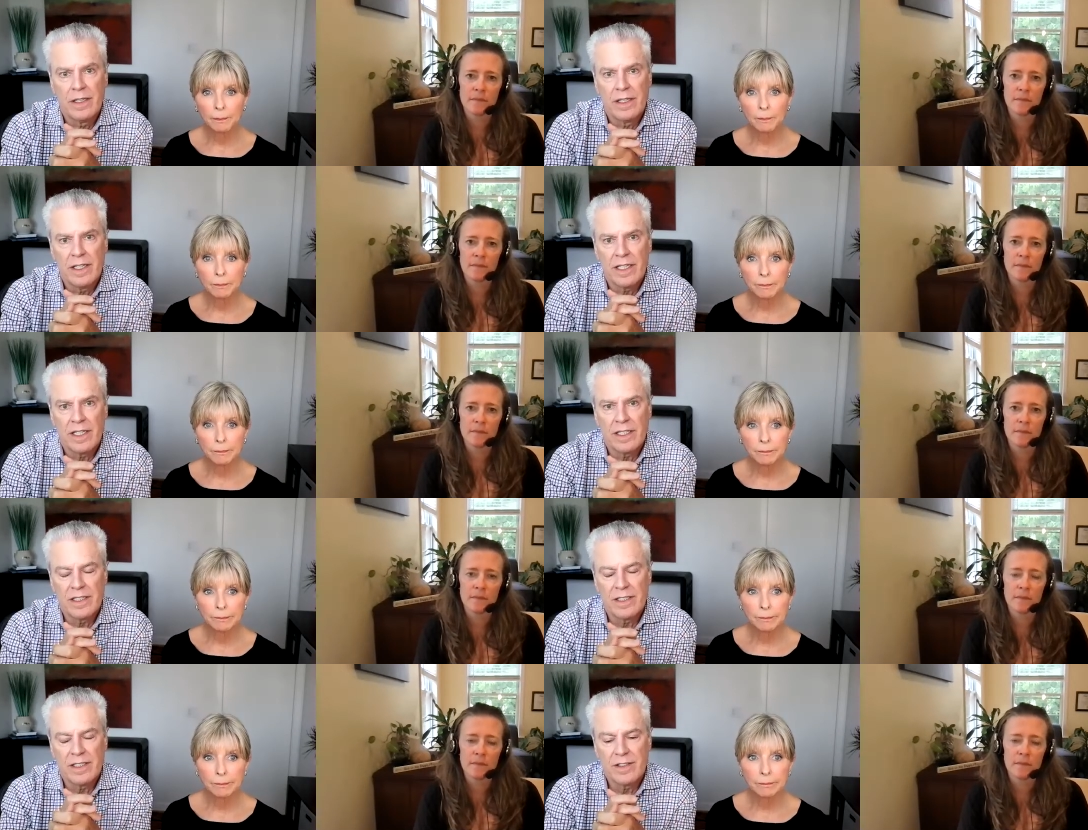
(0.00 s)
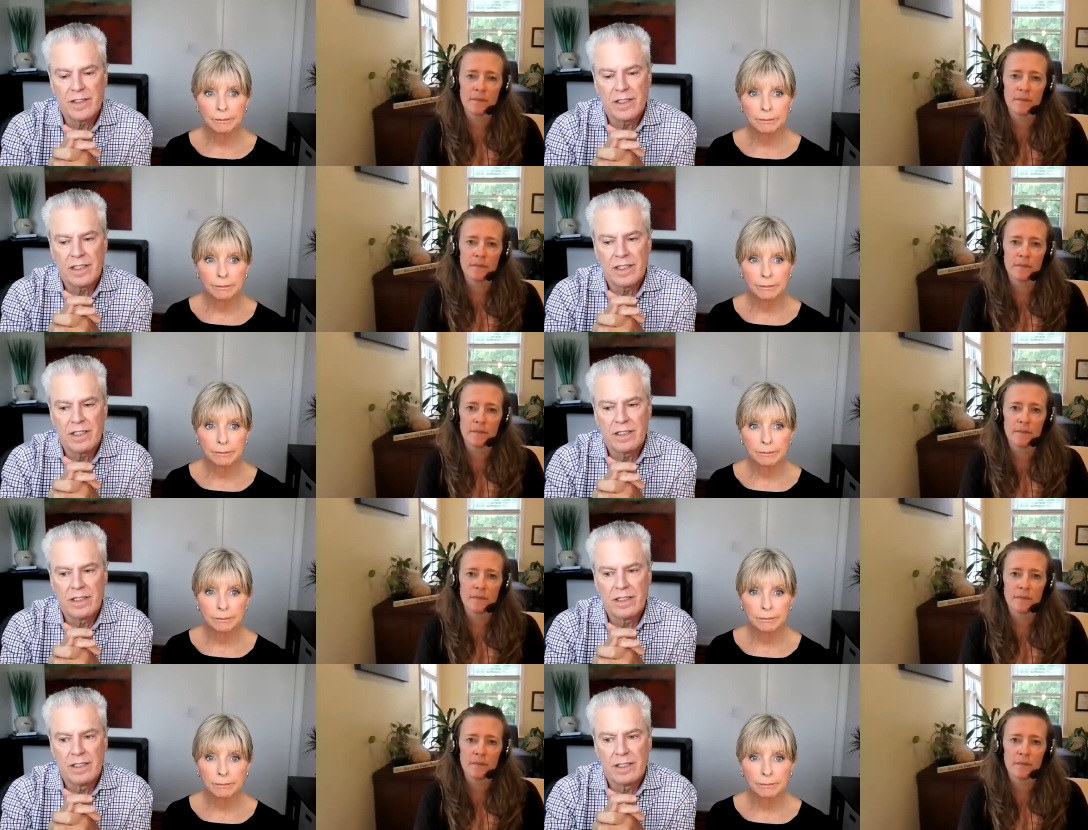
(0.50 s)
Speaker 1: And he
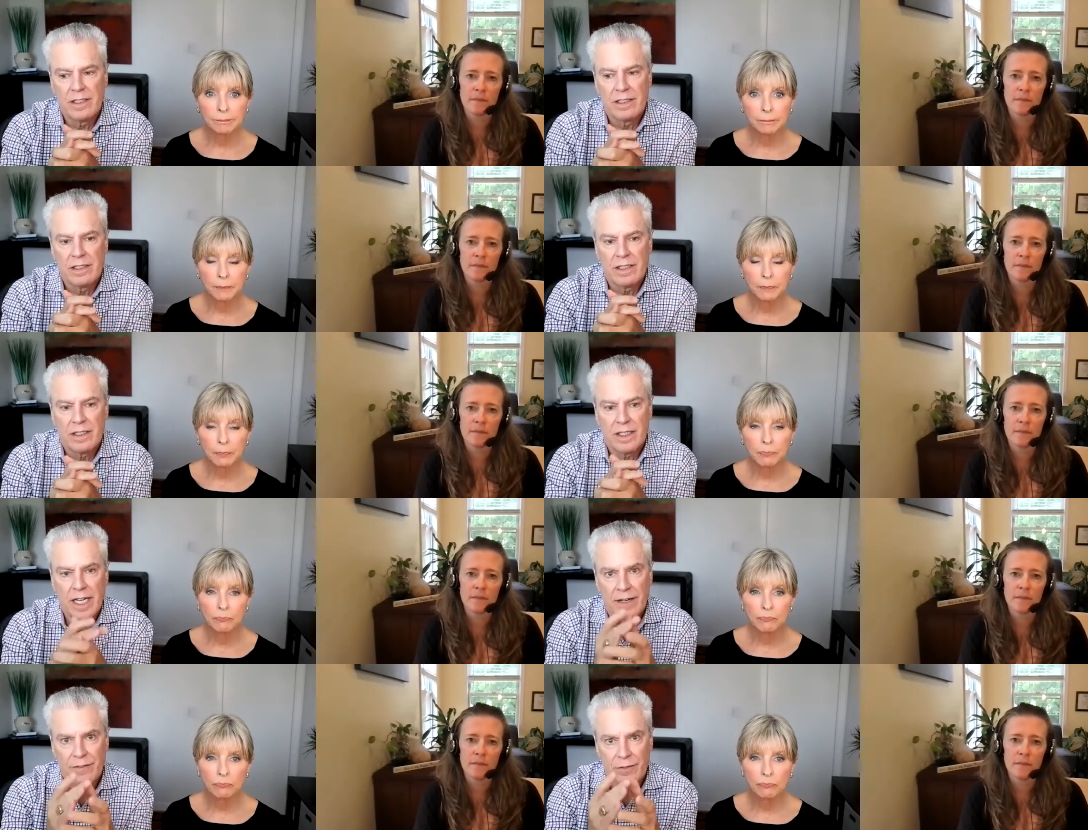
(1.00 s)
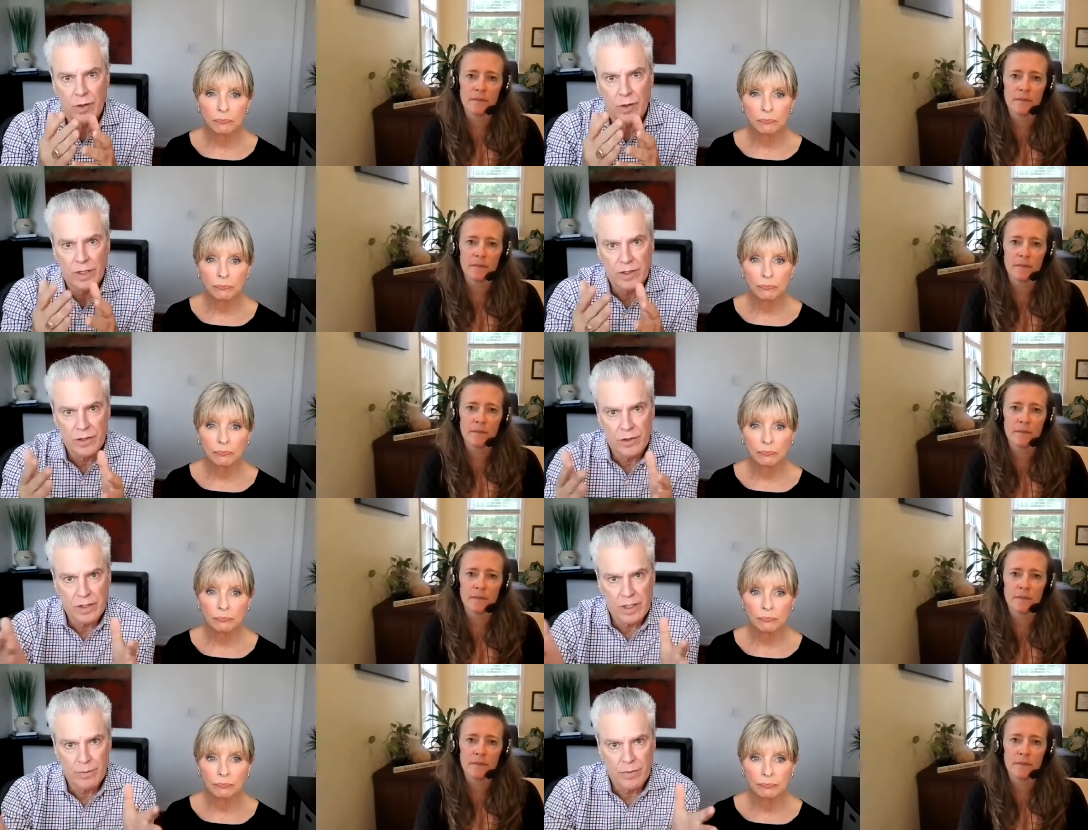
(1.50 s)
said, after I
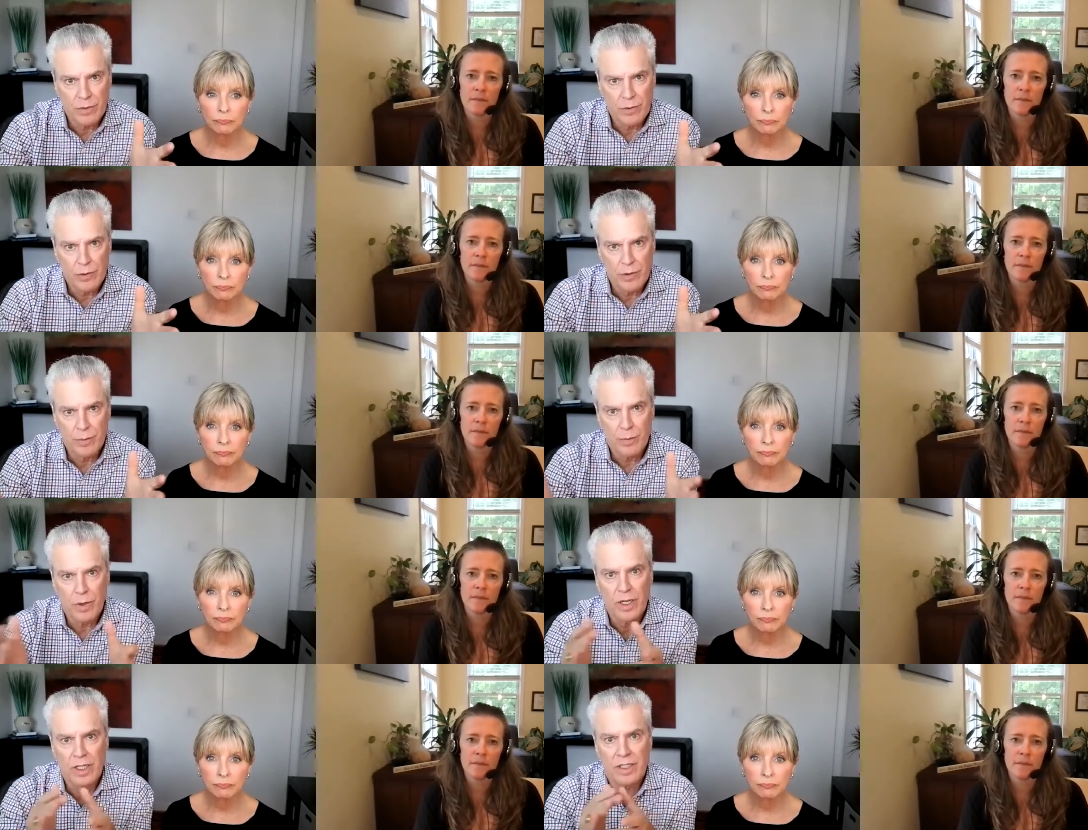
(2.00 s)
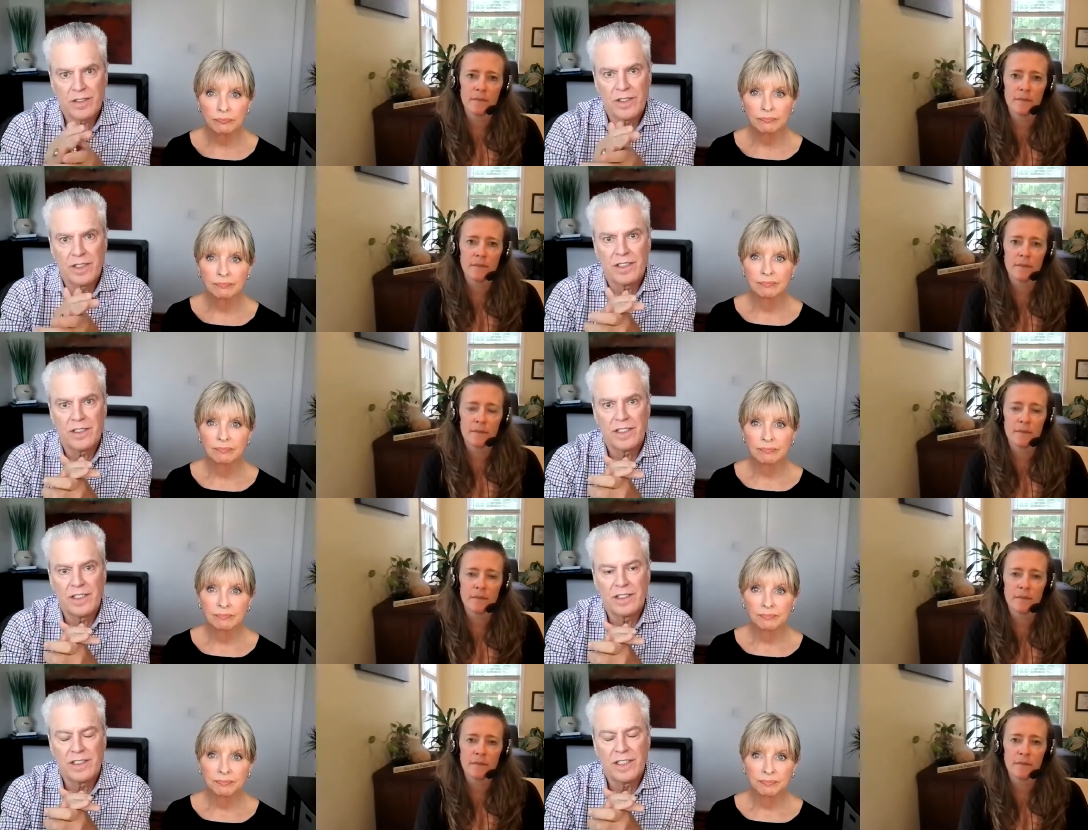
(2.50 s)
took him through the process,
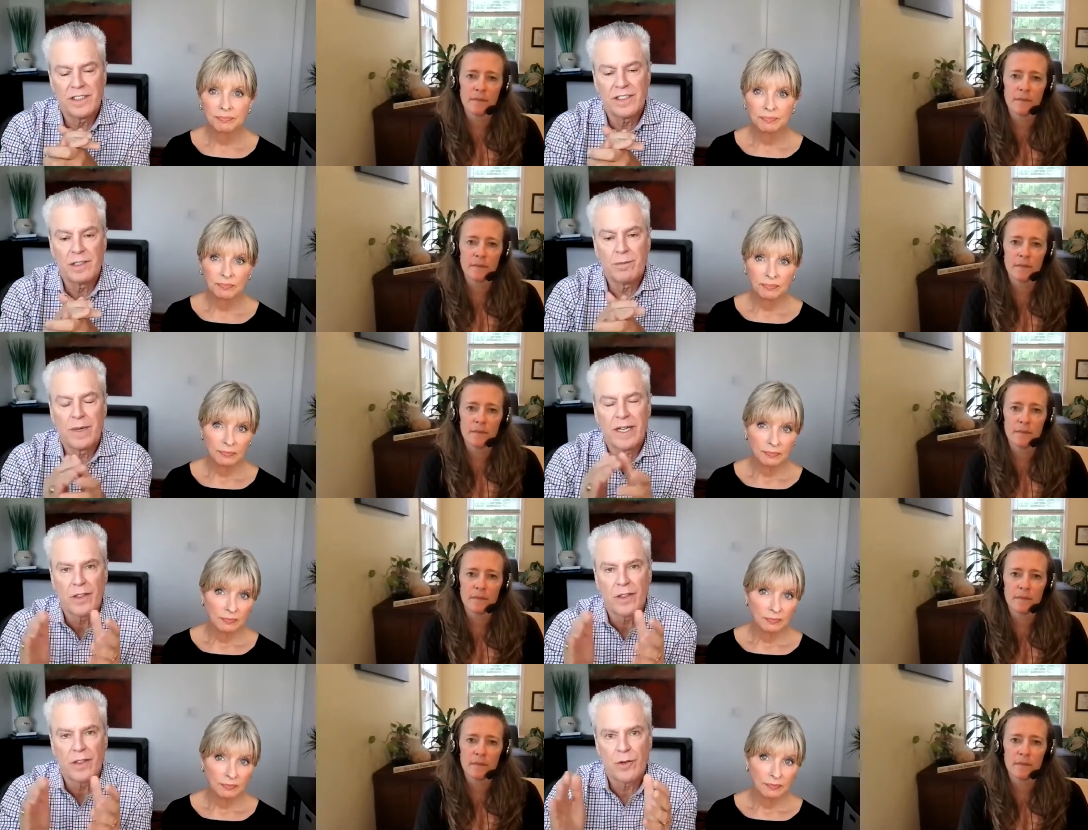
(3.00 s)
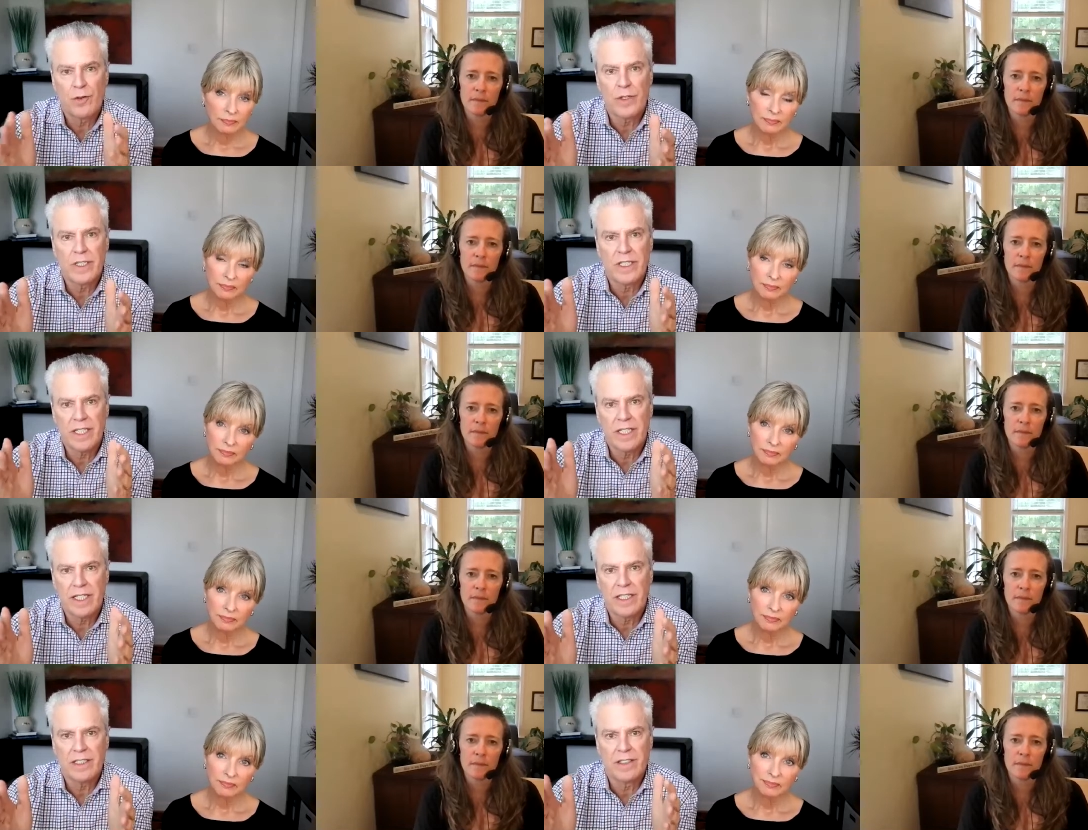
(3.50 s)
he says, in my
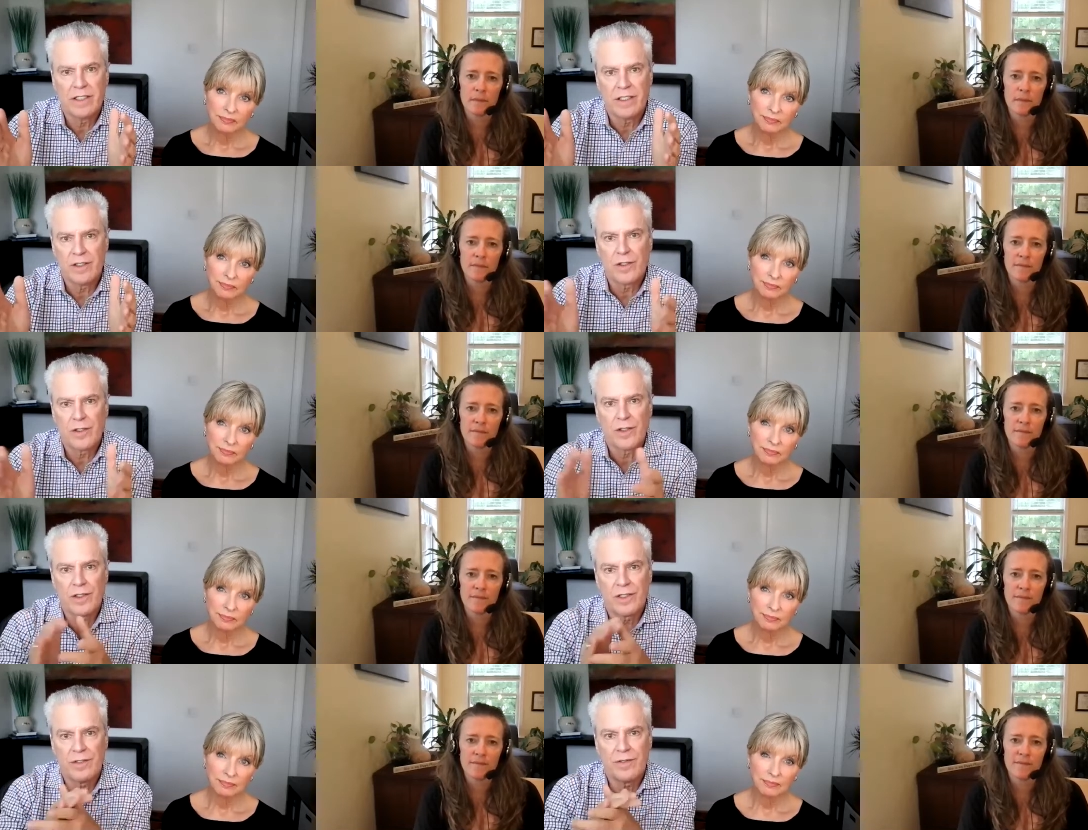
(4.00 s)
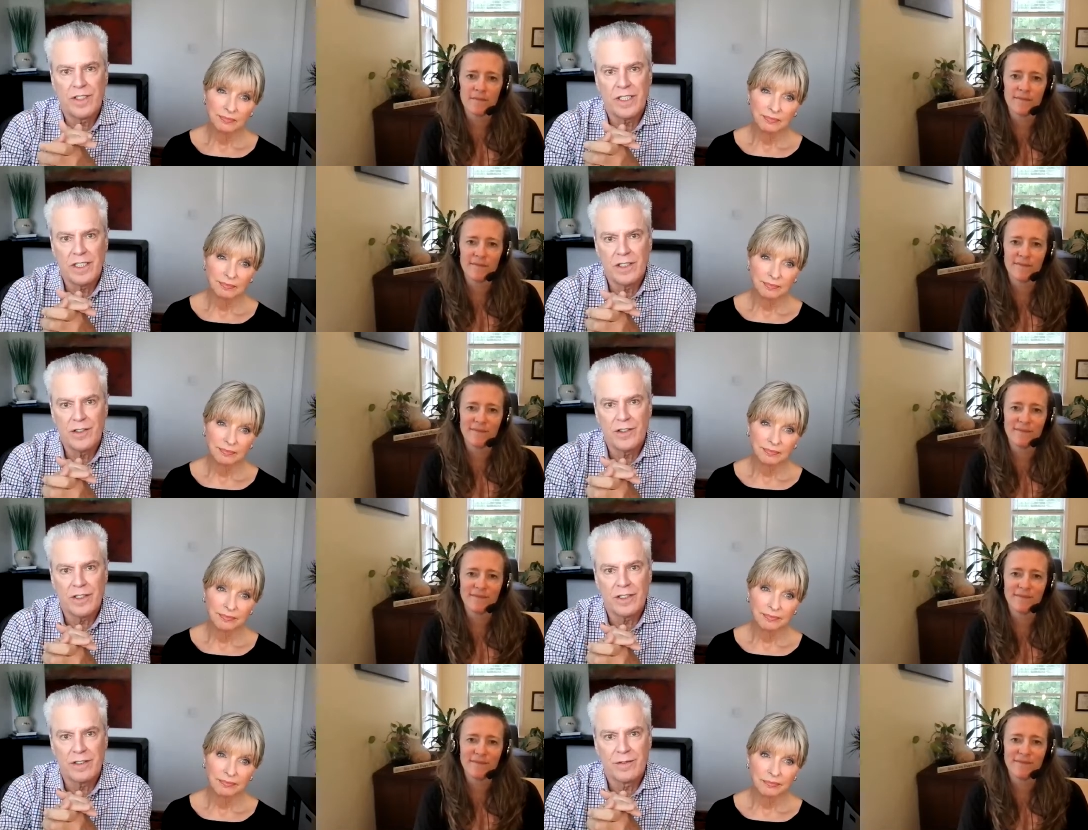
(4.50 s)
38 years of
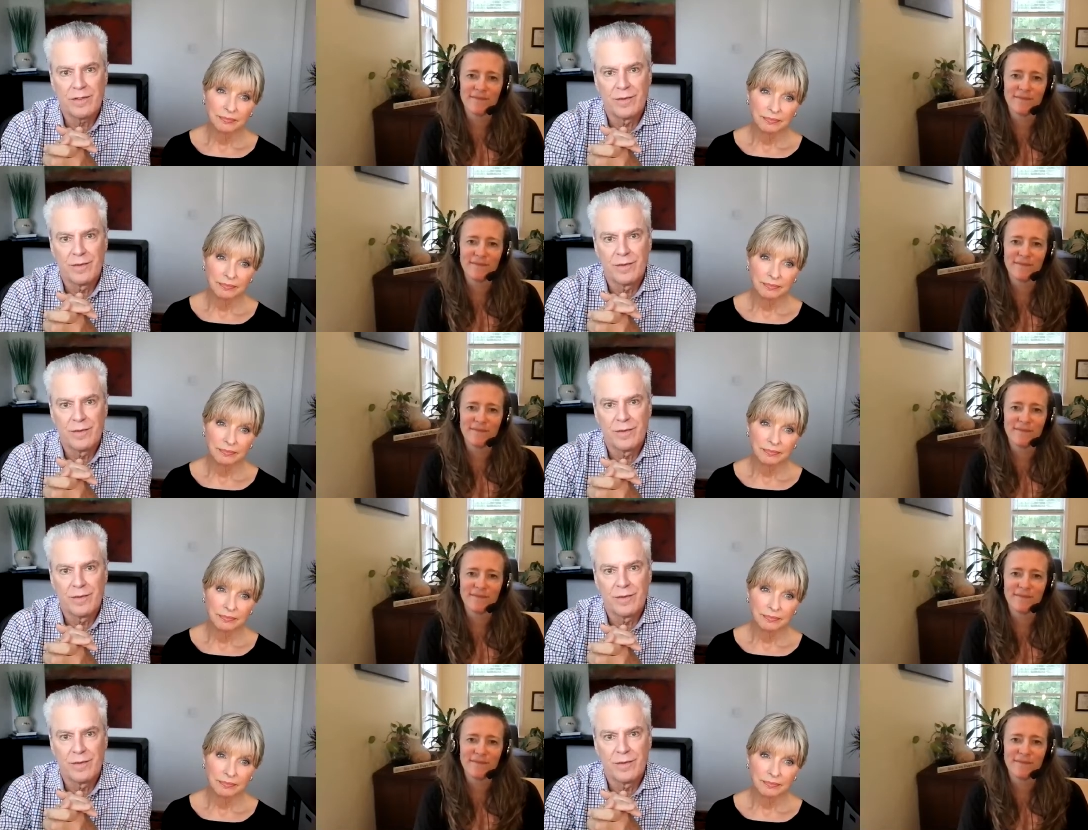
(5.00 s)
teaching,